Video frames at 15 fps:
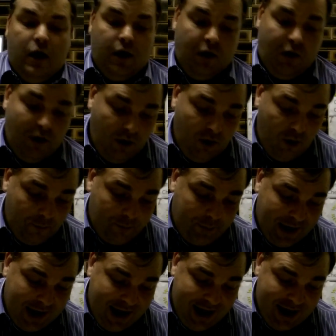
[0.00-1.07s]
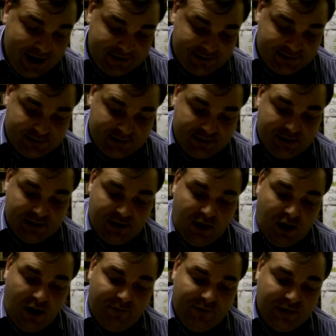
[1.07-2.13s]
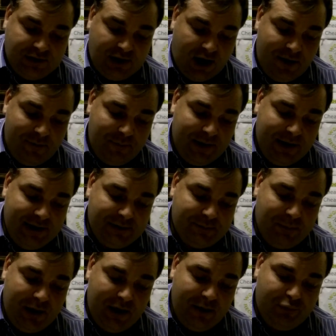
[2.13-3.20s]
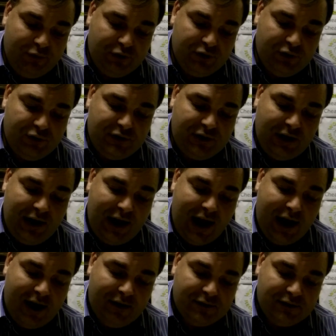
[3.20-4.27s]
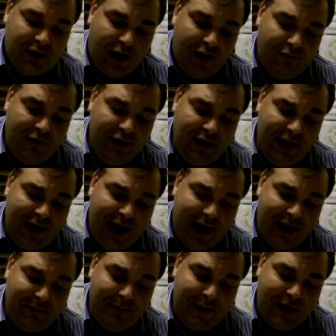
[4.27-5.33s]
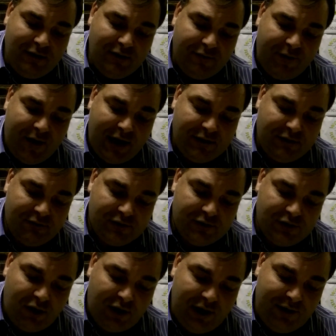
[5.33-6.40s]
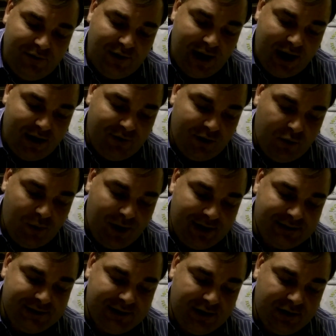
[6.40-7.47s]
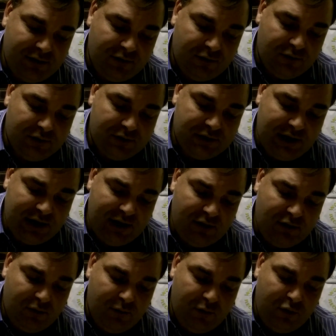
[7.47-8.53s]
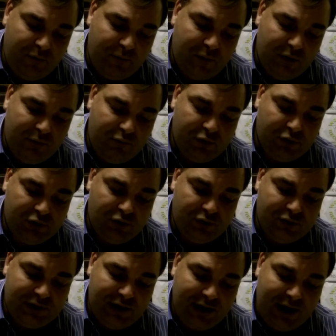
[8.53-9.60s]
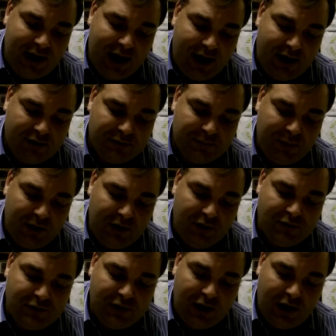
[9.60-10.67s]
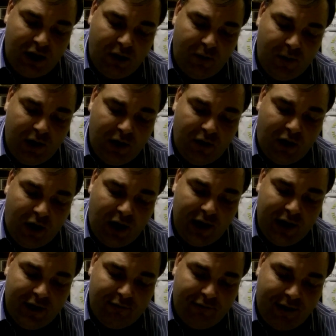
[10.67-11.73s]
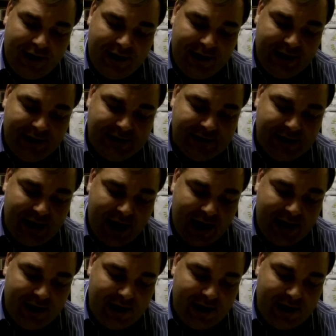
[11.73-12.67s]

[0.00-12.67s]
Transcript: Oh, Pats! of the timepiece being produced in-house. I really hate manufacturers not even having one signal, single movement produced in-house but using lower or higher grade ETA.